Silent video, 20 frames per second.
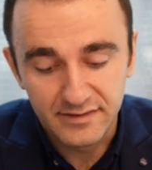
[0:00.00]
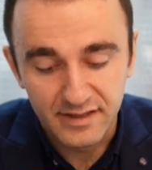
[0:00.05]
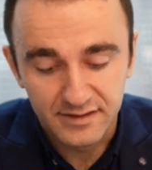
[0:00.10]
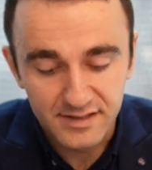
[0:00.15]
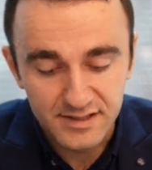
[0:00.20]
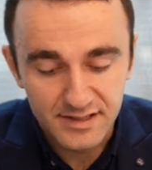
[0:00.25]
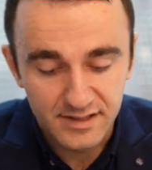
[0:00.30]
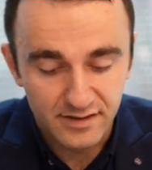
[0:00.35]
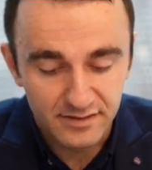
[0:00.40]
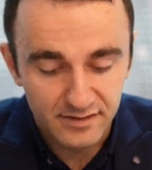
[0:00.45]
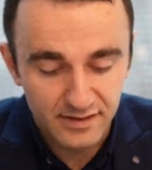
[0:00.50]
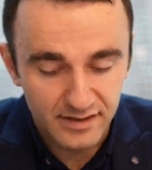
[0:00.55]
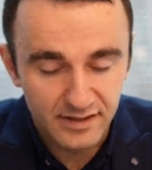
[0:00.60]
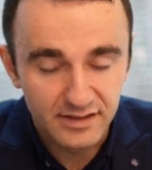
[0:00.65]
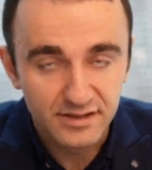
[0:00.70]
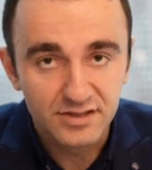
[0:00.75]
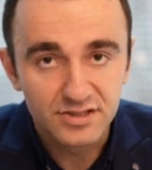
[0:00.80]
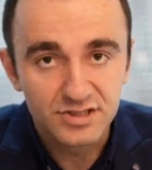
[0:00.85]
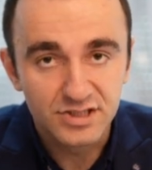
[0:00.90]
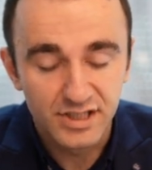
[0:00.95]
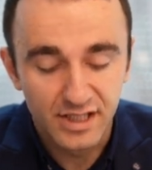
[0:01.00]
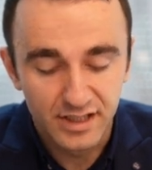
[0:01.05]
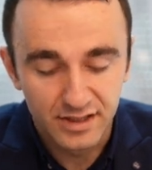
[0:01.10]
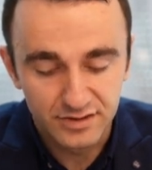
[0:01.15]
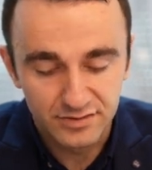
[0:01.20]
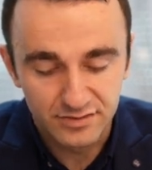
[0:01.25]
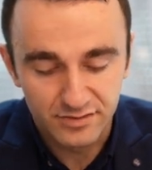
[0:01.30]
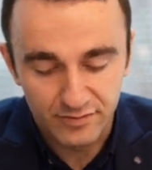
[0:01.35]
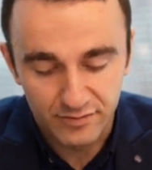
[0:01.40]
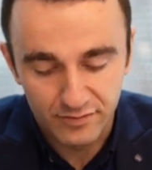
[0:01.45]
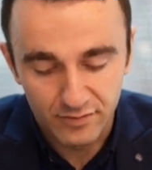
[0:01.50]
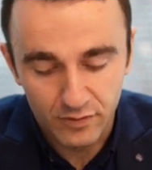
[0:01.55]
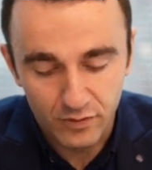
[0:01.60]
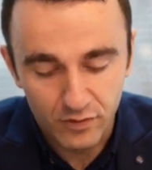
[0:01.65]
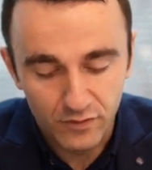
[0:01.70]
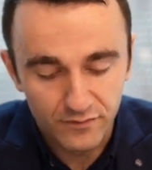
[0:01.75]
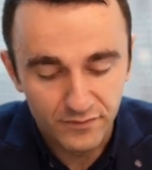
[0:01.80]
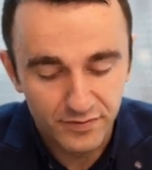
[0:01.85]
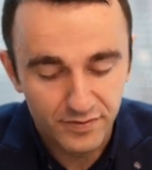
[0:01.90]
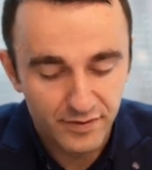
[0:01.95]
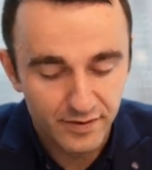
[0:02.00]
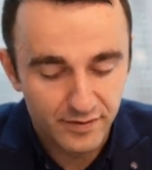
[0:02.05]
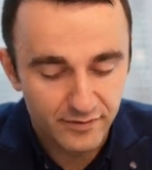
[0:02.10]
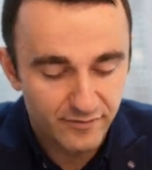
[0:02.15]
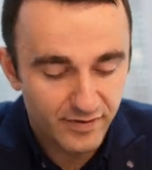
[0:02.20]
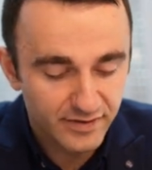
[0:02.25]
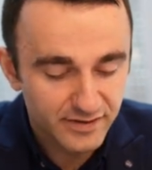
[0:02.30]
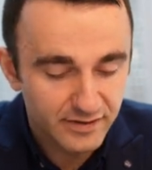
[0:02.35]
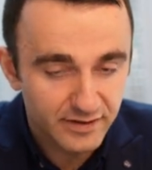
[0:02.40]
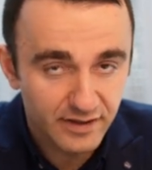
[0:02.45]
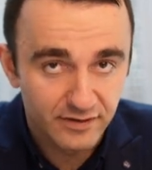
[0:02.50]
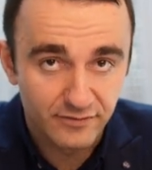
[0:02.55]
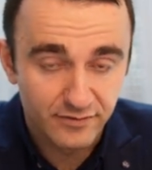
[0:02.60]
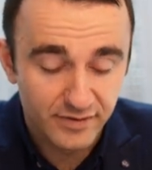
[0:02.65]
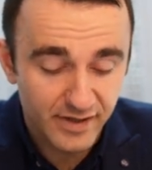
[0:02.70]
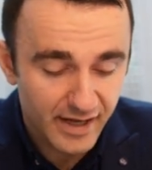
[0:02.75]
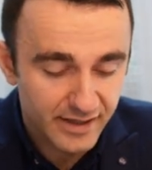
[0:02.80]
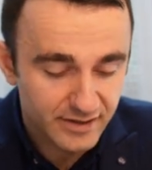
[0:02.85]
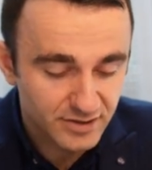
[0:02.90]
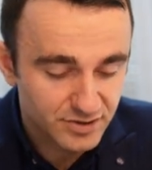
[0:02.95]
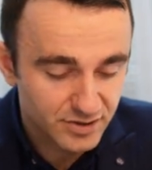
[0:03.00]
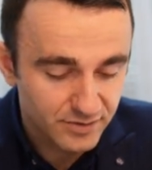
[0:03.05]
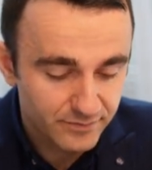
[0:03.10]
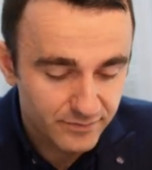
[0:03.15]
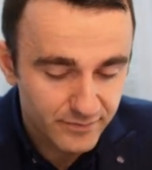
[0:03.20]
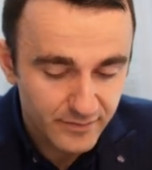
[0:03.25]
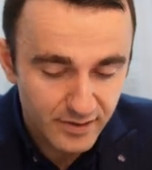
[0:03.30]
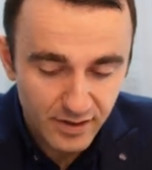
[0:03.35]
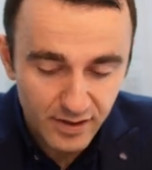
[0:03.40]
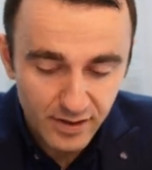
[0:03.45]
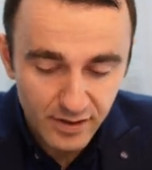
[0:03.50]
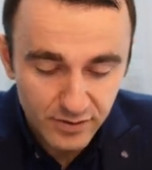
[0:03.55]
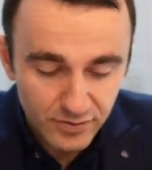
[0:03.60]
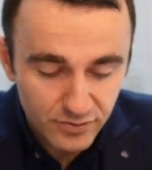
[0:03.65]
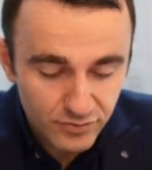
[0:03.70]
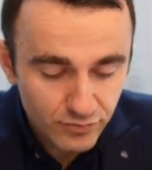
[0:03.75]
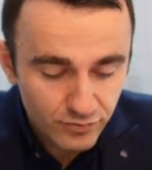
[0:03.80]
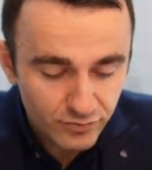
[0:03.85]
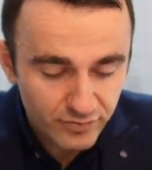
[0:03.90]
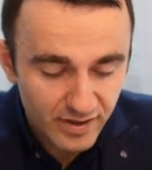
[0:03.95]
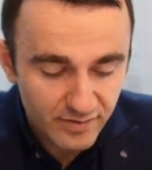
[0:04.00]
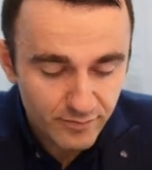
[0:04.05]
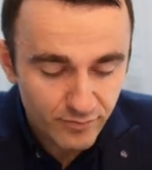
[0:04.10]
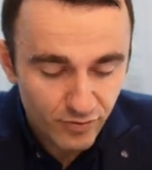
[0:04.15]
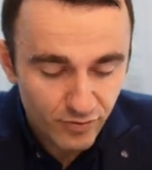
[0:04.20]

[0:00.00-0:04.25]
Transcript: that is an initiator of the radical reaction, you can